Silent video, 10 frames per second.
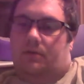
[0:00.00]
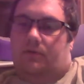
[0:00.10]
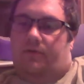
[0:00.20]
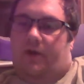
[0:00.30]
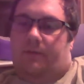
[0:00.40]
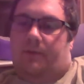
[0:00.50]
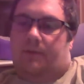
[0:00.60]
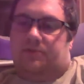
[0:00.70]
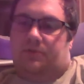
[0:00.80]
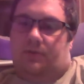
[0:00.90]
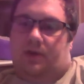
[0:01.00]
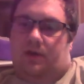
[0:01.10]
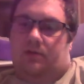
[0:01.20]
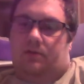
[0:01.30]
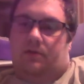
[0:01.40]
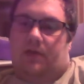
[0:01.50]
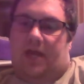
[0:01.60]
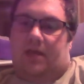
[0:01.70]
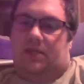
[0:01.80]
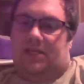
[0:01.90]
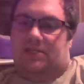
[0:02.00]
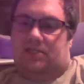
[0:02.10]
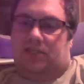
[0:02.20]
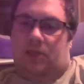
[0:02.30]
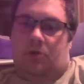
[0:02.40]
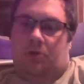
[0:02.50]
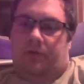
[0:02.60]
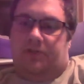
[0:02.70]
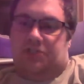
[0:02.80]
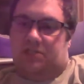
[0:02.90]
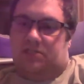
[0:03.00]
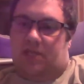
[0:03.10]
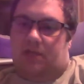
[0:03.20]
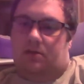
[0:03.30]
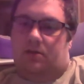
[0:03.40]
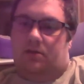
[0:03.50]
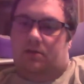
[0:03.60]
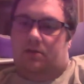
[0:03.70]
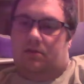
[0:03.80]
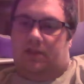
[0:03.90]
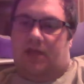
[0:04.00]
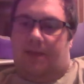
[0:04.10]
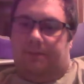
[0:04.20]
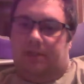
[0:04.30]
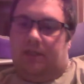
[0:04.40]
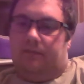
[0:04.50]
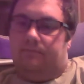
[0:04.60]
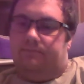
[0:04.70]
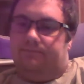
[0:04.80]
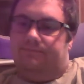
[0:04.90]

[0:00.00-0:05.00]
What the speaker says: Fire pumps to kind of ease the load on the genset and the coupling.